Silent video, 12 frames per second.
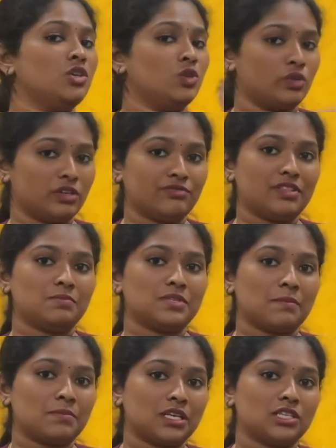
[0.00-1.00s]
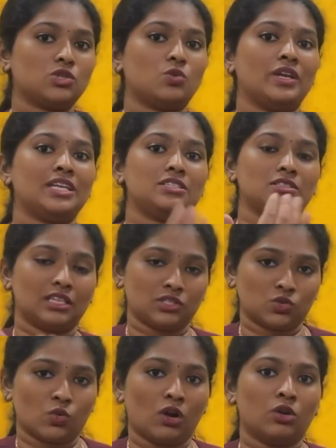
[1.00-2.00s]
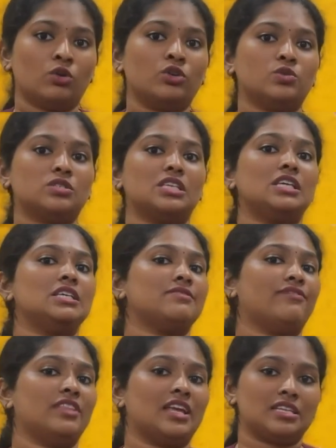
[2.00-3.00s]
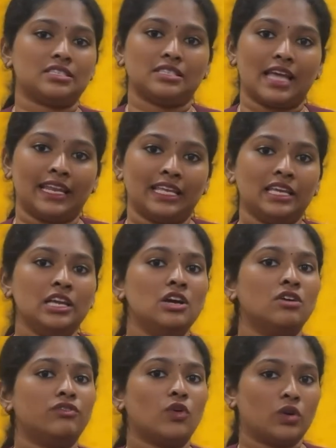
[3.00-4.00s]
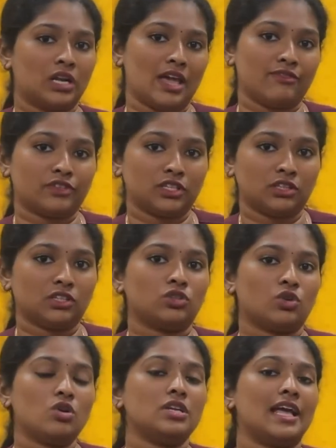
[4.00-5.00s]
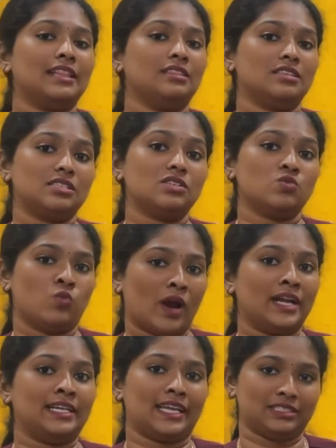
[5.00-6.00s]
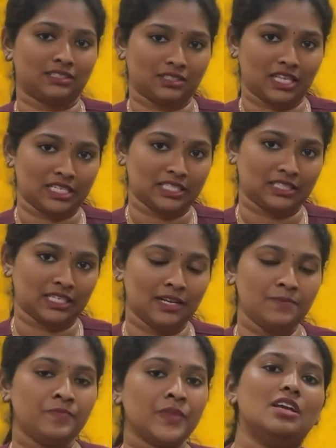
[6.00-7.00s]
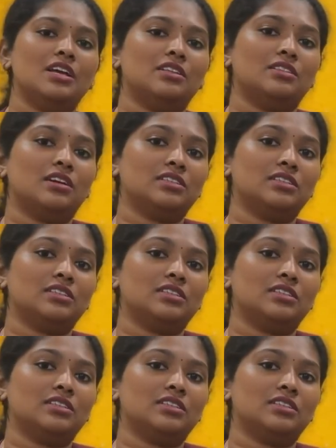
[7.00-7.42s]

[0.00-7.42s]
You give them something to eat, they swallow, you see if there is any food left in the throat, and this is one test that is done. The